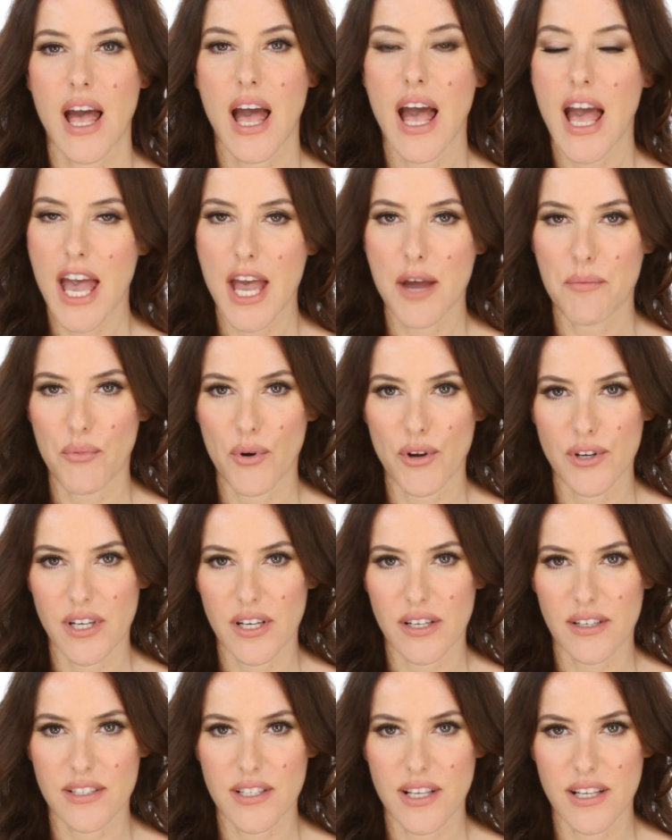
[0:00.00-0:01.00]
hair
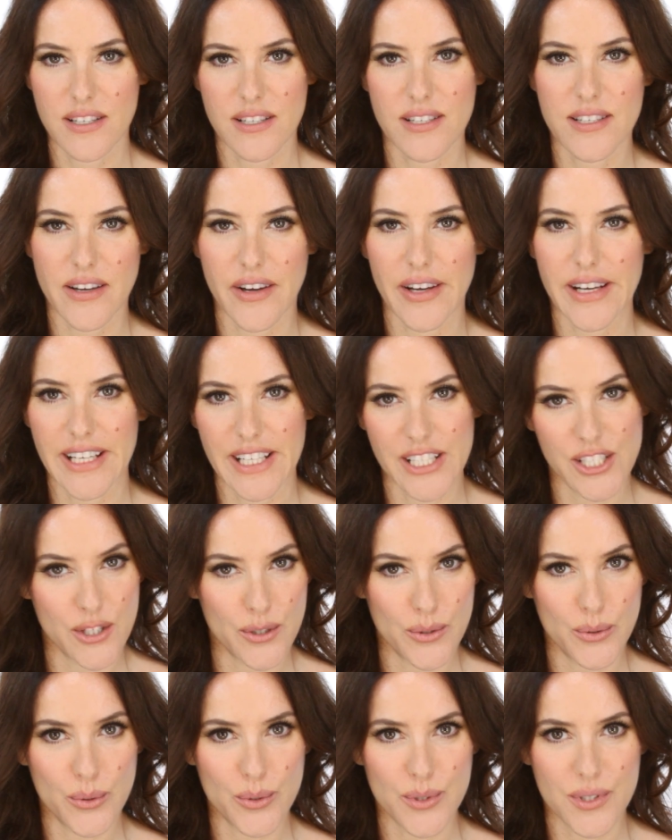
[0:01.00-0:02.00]
products and styling
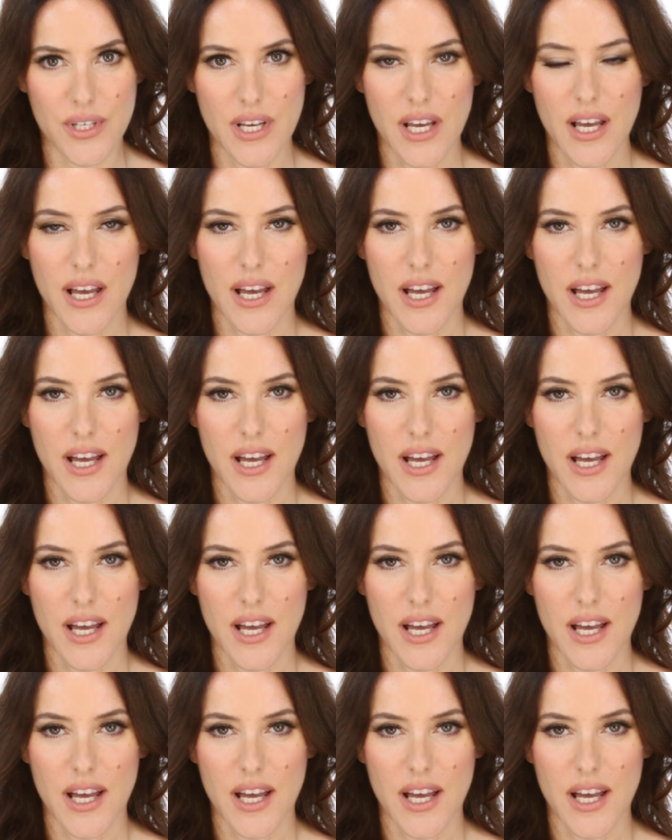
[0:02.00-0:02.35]
tools,